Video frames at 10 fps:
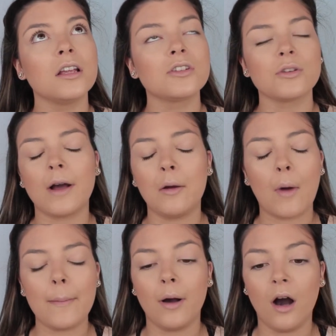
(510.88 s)
And she like,
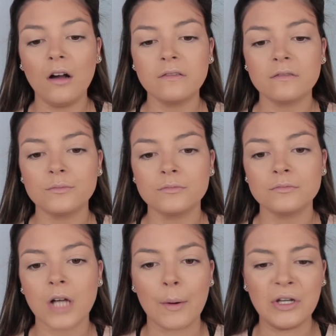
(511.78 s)
wipe it off.
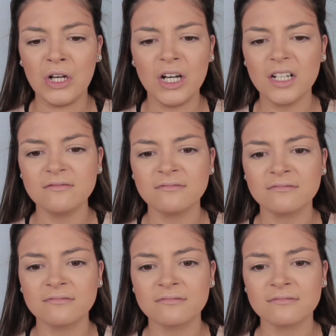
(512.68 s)
I went, no.
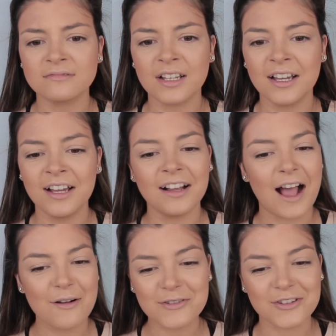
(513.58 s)

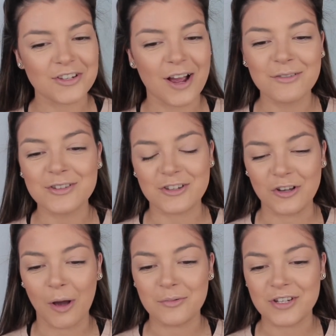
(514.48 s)
I was such a
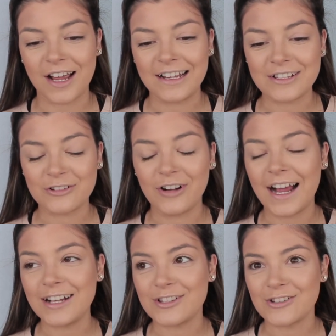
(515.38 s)
gobshite in school. I
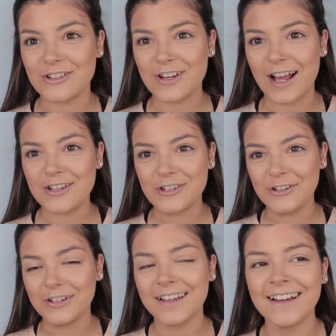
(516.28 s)
had such an
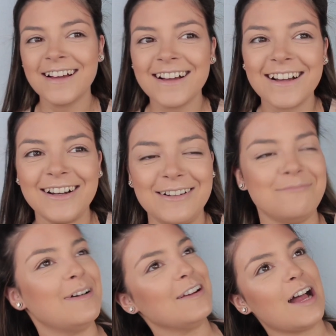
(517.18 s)
attitude.
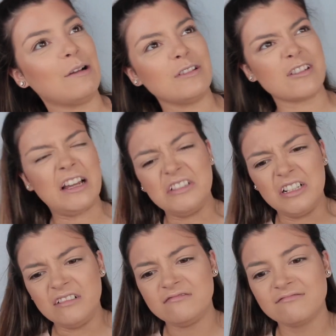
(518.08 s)
But I was like,
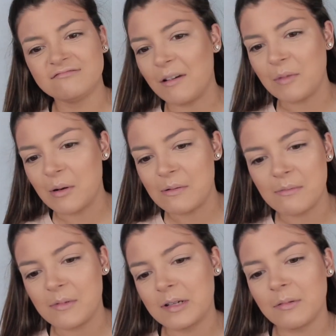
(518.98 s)
no, I'm not
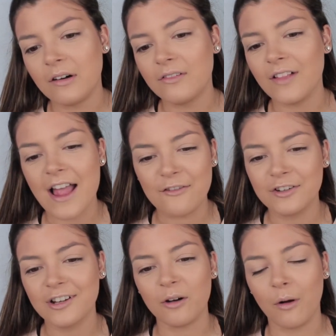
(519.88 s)
wiping my makeup off. Like
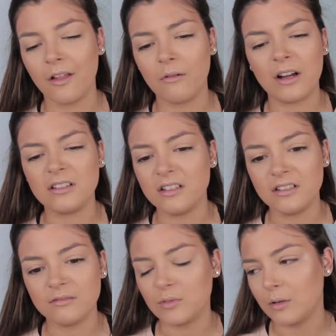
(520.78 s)
every girl, while I went, no,
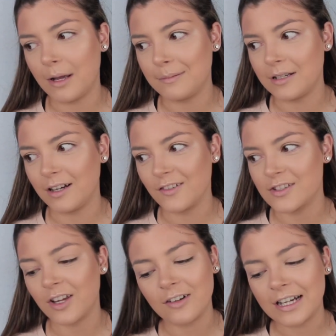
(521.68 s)
I'm not wiping it off.
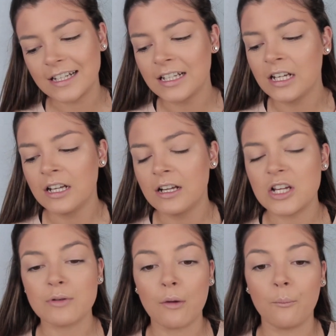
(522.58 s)
Sorry.
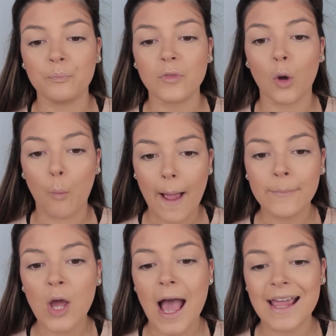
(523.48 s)
She went,
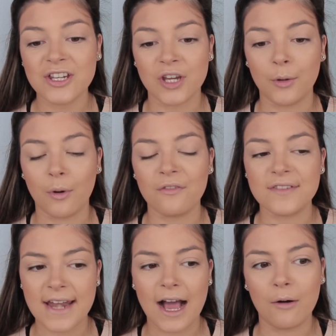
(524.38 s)
wipe your eyeshadow off
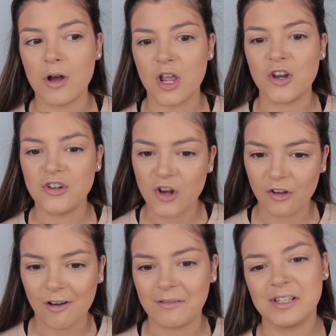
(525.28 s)
now or you're
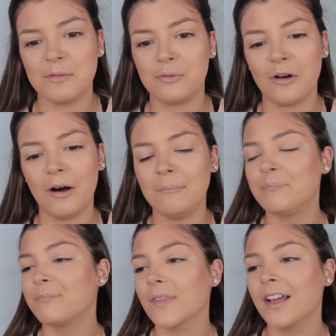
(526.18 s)
not going to prom.
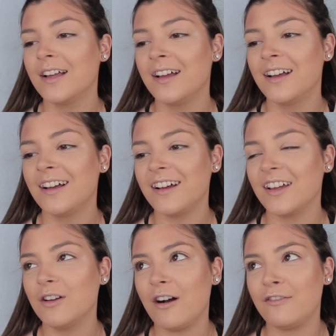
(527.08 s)

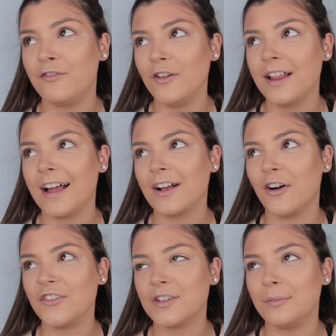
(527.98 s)
You know, I fully like
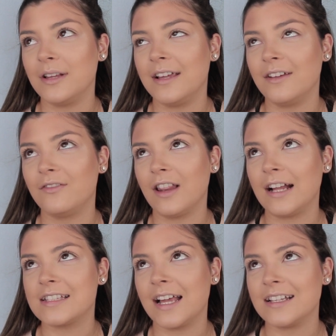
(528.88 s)
contemplated it for
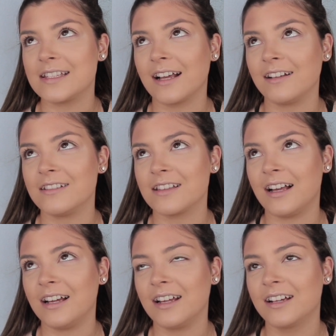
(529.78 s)
like 10 seconds,
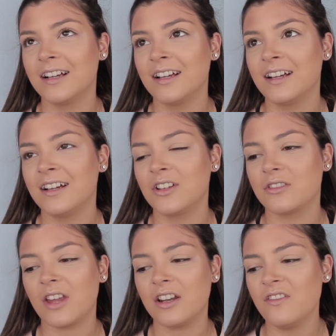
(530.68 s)
like,
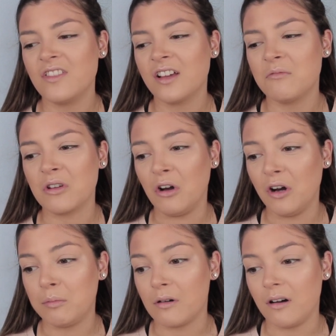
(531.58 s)
I don't even think I want to go
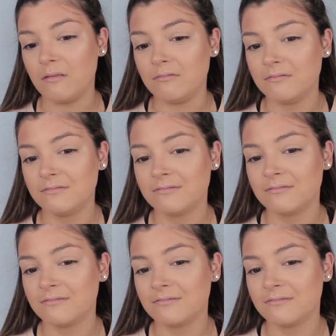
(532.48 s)
to prom.